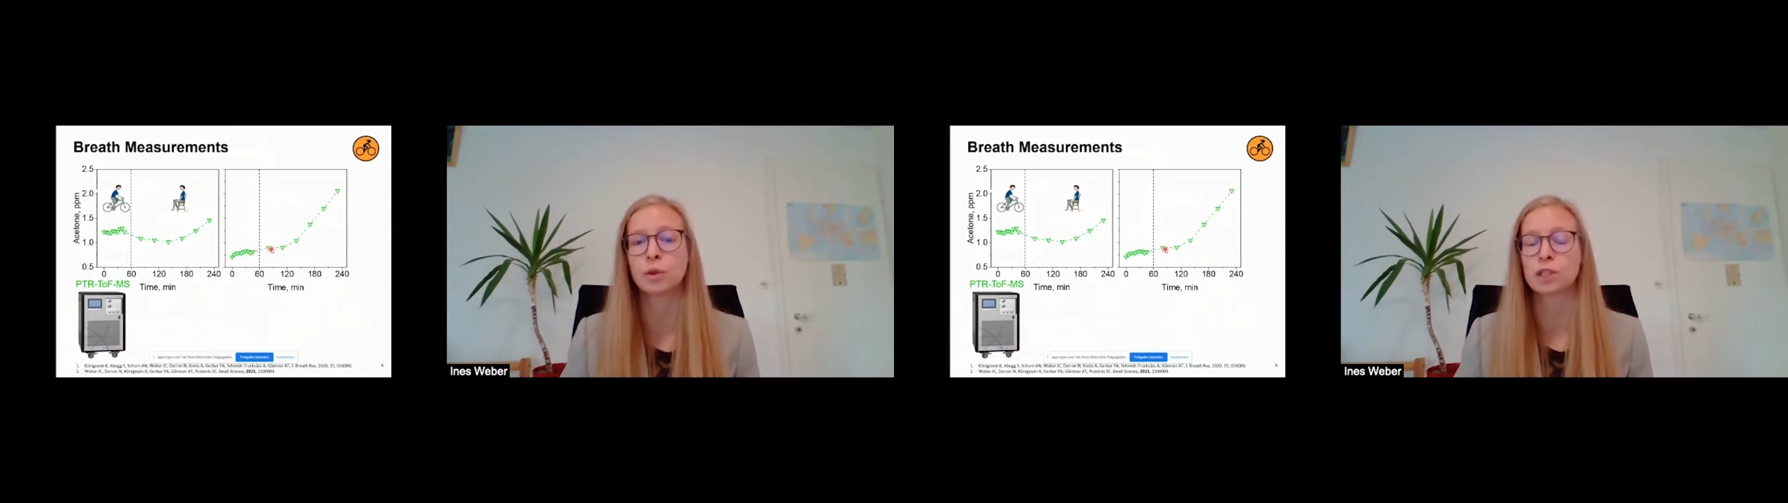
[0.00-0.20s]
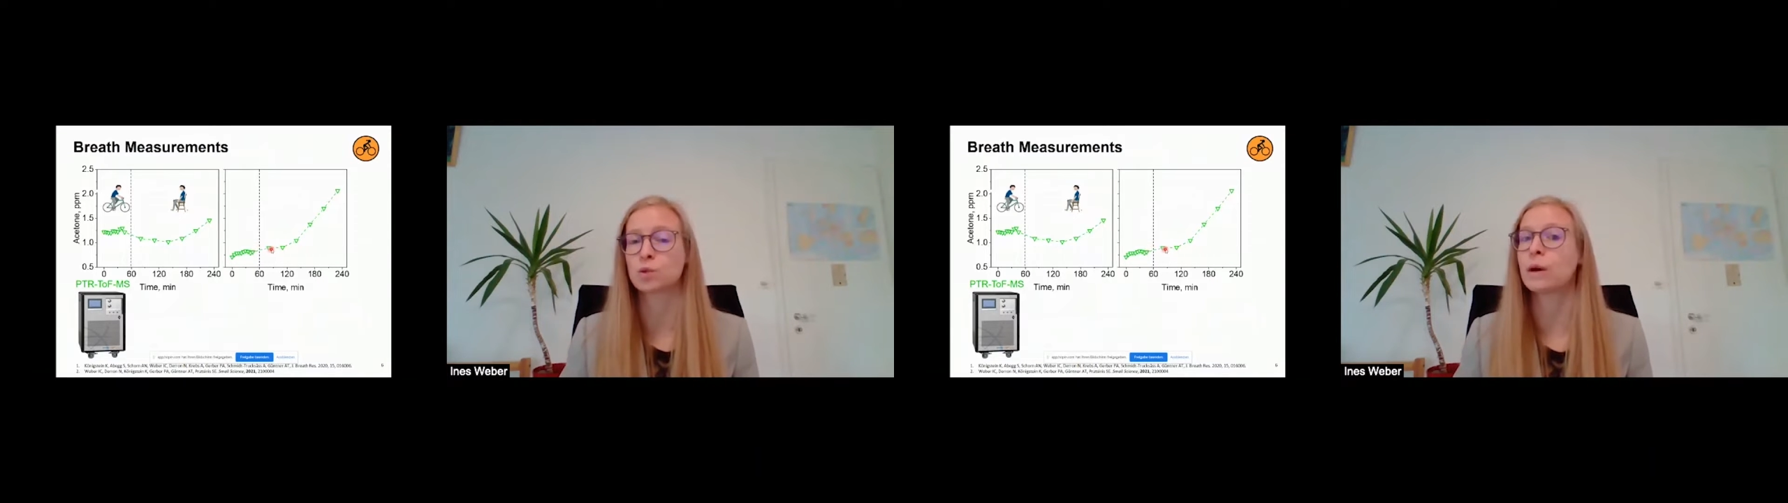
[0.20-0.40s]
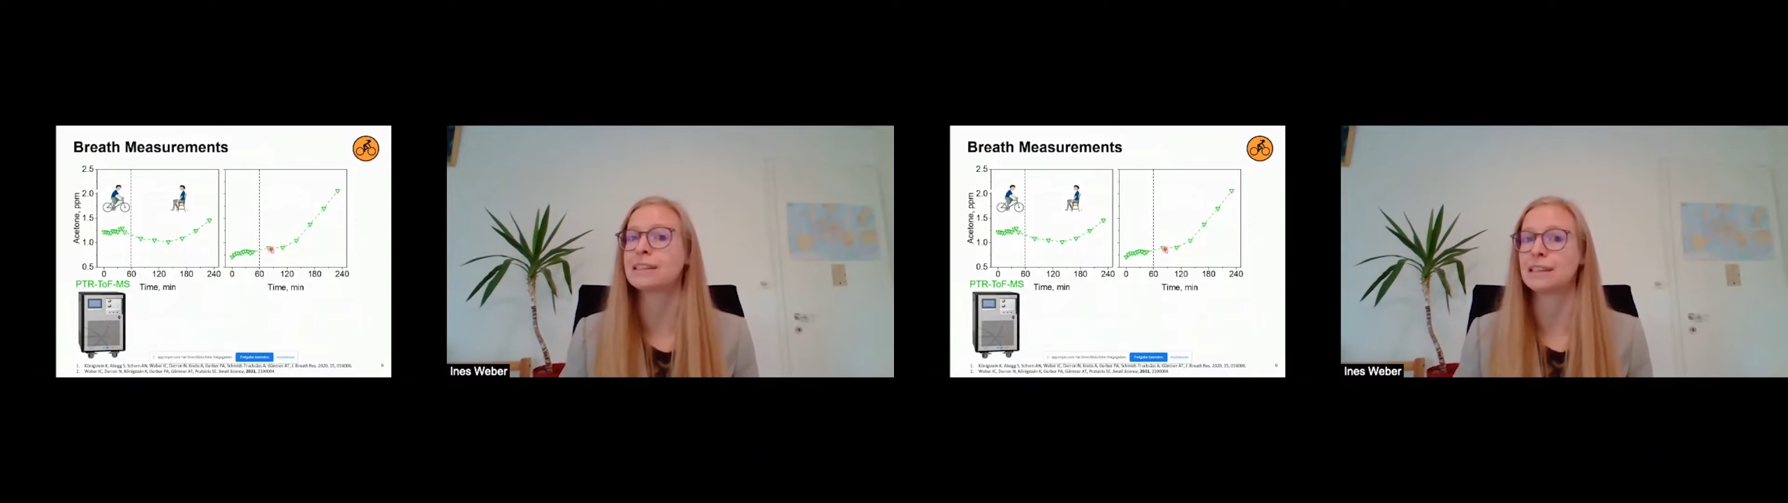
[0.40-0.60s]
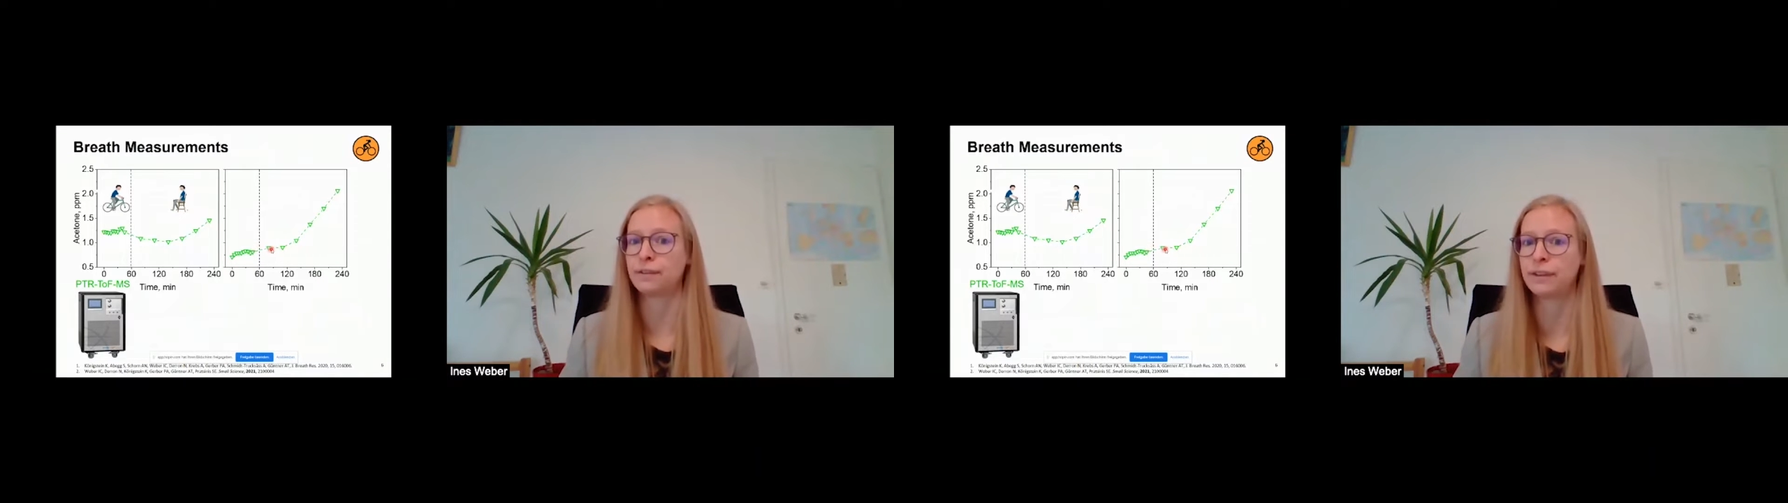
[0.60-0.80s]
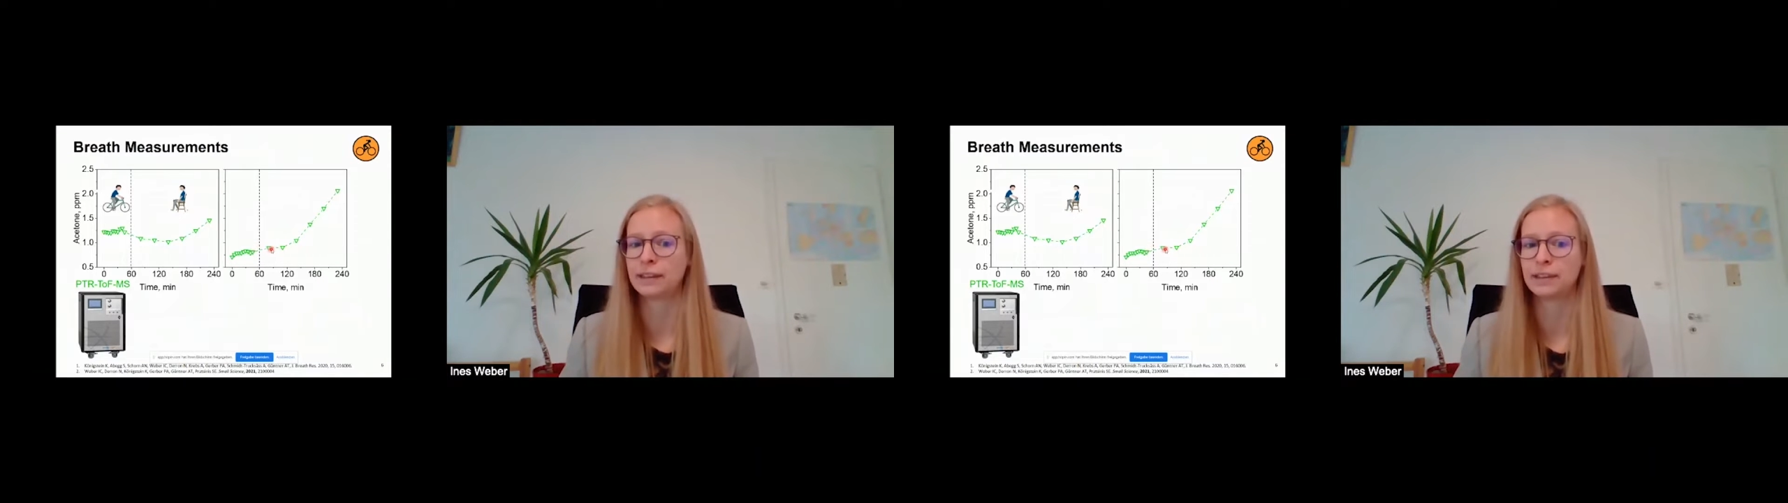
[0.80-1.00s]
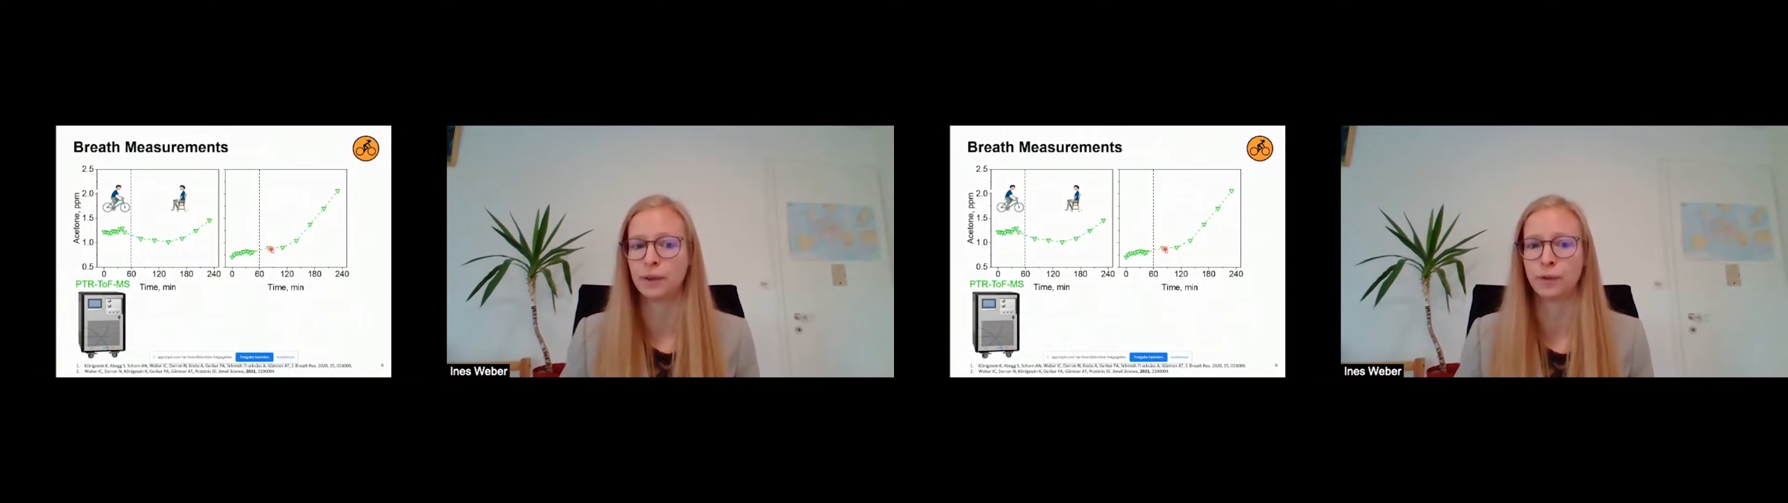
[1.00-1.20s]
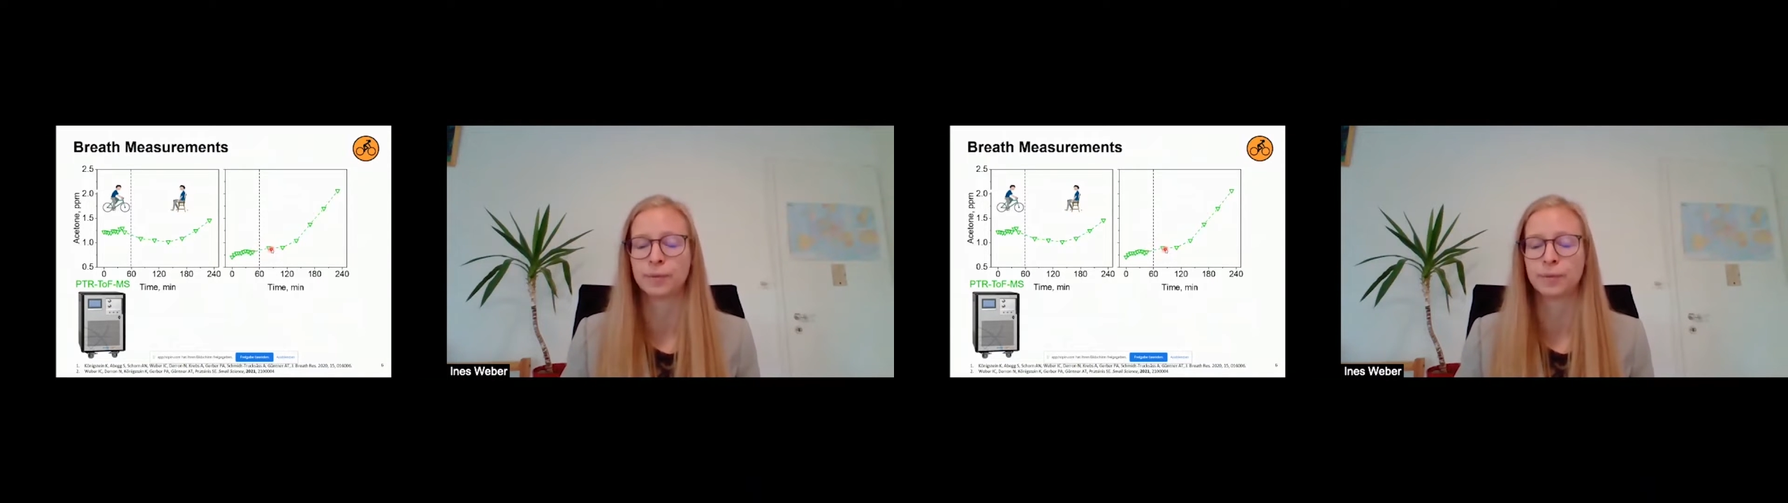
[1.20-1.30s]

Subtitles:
was quite effective.